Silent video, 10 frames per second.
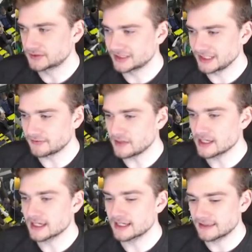see if he
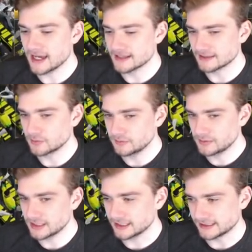can get that. That would
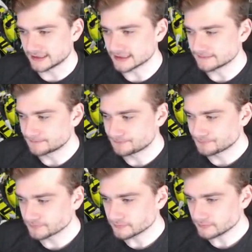be nice.
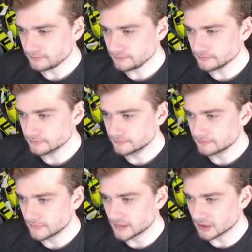
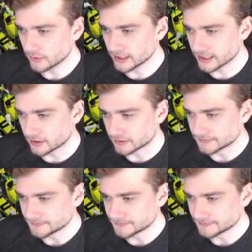Here we go.